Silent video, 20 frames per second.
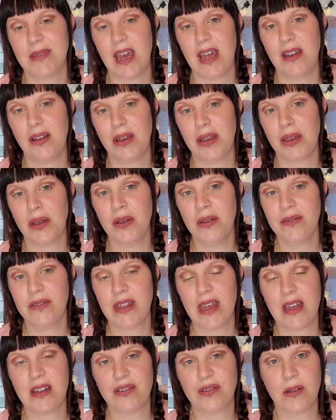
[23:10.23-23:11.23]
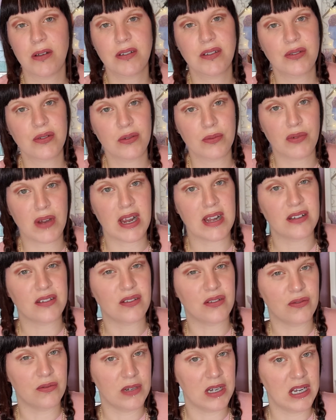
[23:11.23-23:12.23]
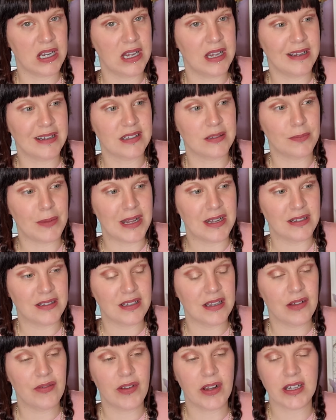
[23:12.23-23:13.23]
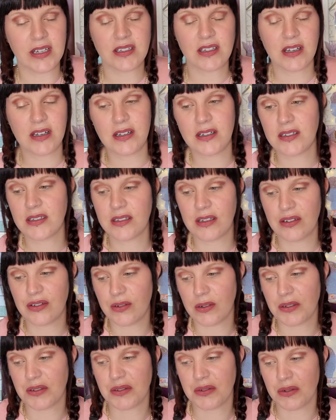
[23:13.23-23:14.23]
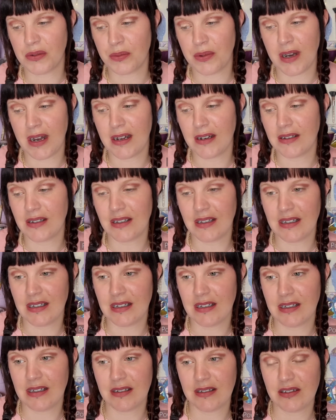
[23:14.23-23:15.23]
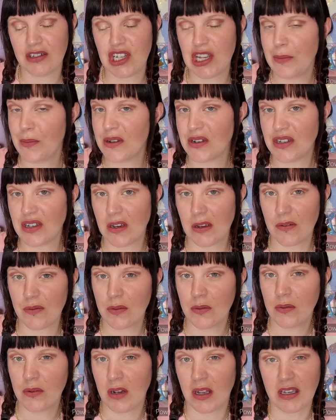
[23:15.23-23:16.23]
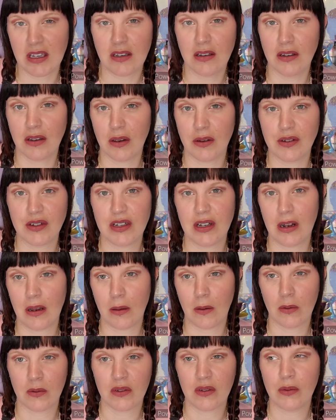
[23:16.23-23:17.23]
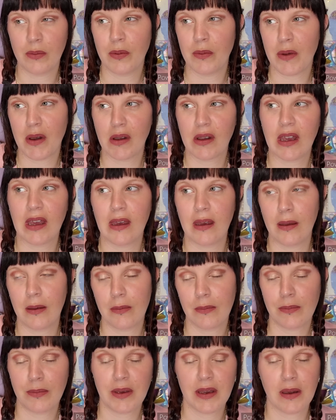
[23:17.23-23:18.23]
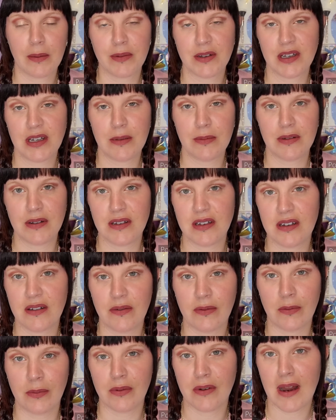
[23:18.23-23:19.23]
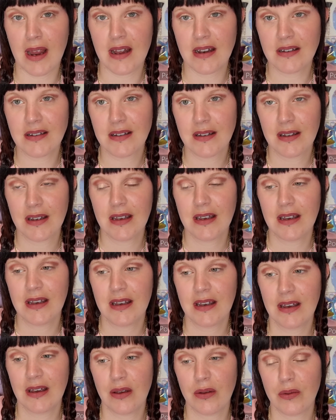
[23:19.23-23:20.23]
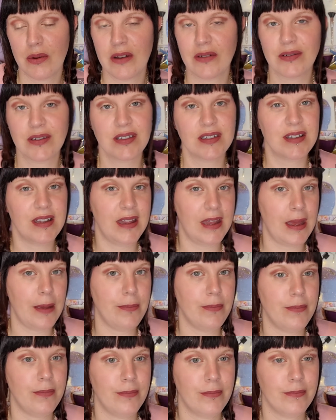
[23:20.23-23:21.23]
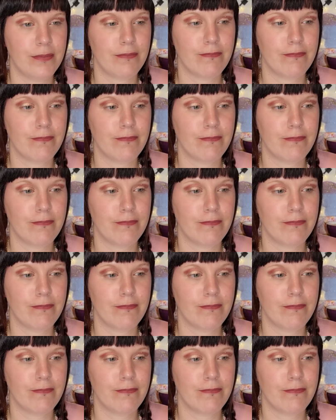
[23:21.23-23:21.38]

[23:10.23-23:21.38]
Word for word: And like over there, drugstore brands are really expensive. Like to us, a drugstore brand is cheap and cheerful. Like you can go to your local supermarket, pick up a cheap and cheerful brand. Whereas to them,